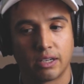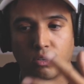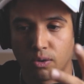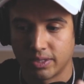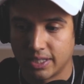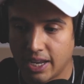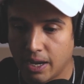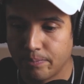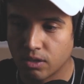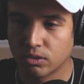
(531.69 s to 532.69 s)
I don't know his
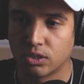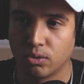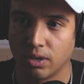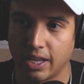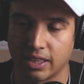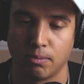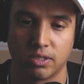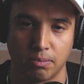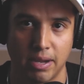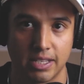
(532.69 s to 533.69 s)
name. Those 2 are like the
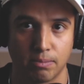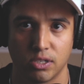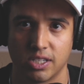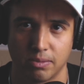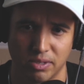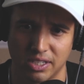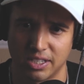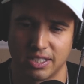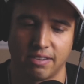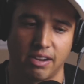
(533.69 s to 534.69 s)
most amazing
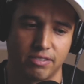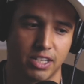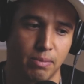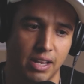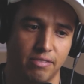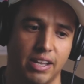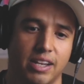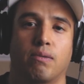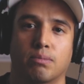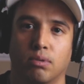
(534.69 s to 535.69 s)
musicians I've ever seen in my life.
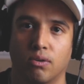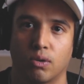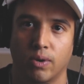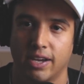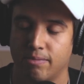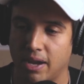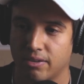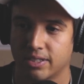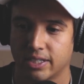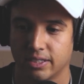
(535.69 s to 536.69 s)
Like I was blown away by
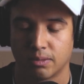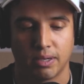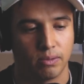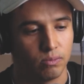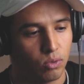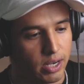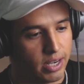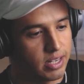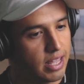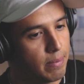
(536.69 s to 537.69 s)
their skills, but we'll get
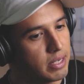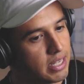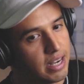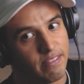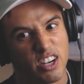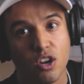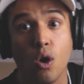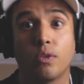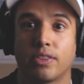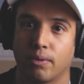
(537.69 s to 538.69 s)
into that because I didn't even
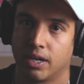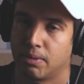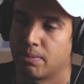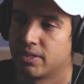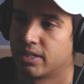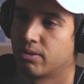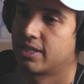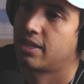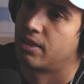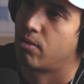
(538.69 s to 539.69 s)
know that they were gonna play music to us.
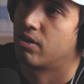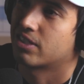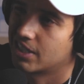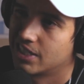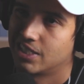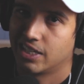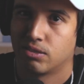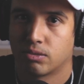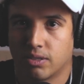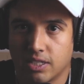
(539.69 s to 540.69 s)
I thought they were all just gonna sing
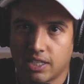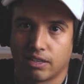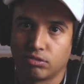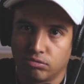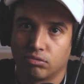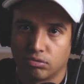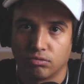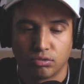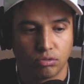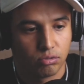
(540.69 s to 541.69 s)
to us with this like
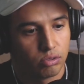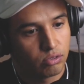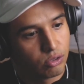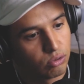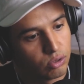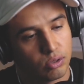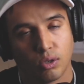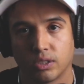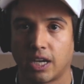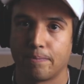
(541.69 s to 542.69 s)
the
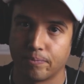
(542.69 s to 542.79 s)
whole time.